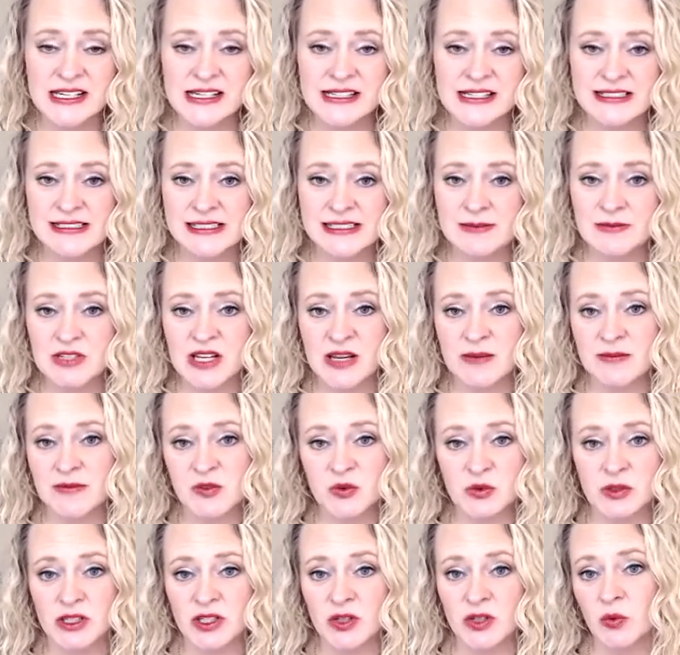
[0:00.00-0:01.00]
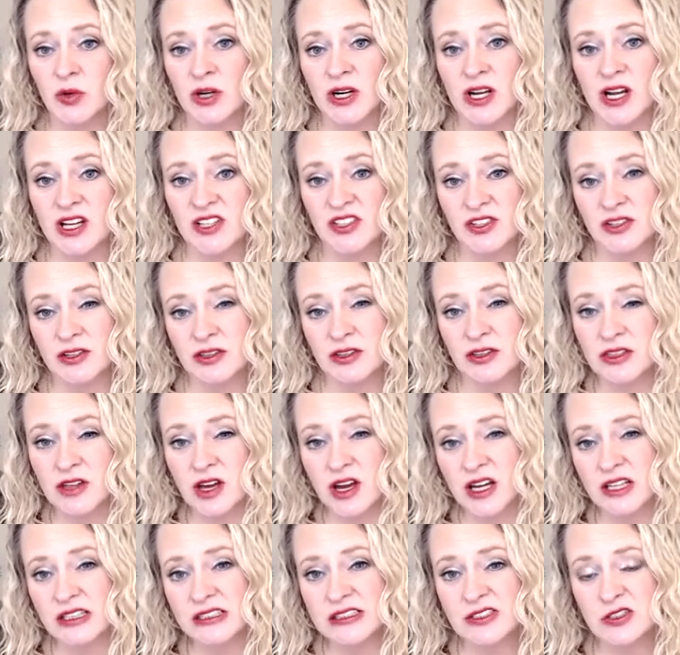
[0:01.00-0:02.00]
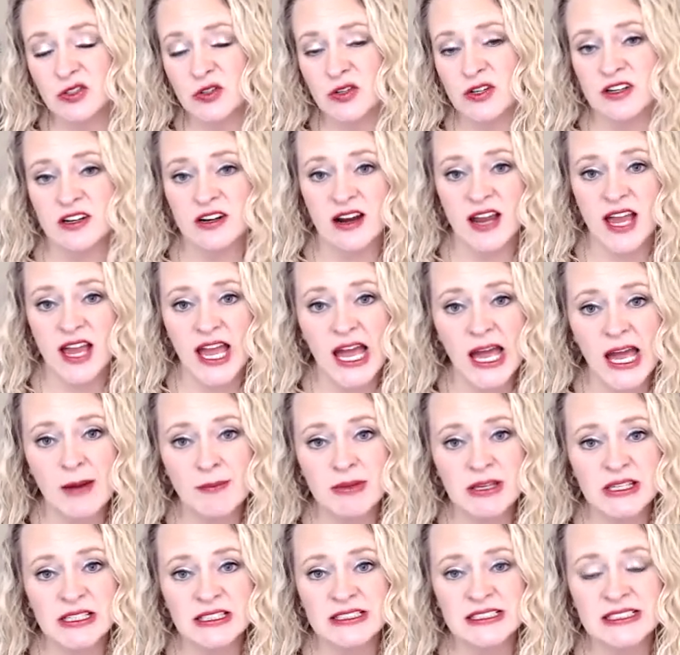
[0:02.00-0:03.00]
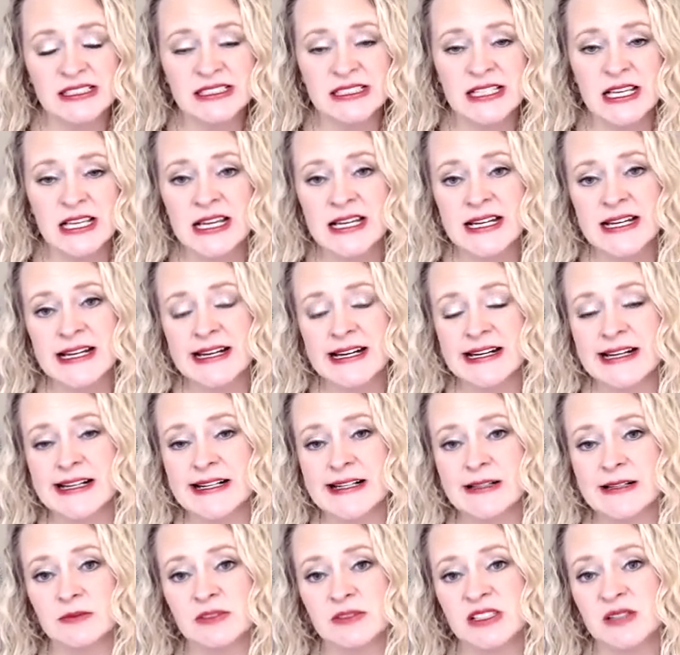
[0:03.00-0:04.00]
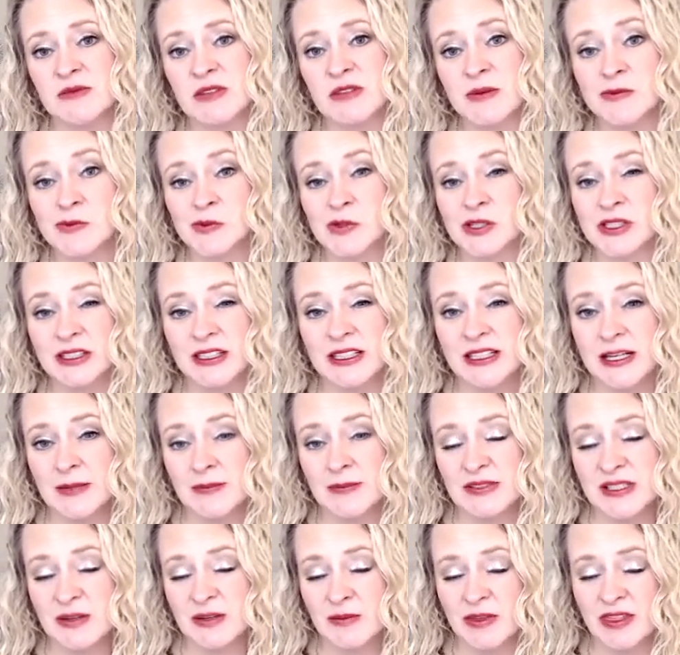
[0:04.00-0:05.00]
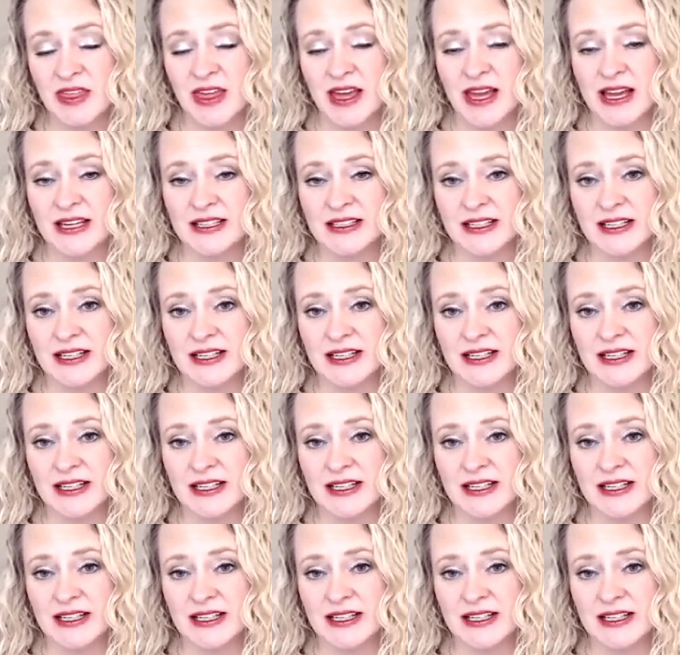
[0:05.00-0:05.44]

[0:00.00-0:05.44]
Sometimes we're going to work on your thoughts or your habits. Sometimes we clean up some of that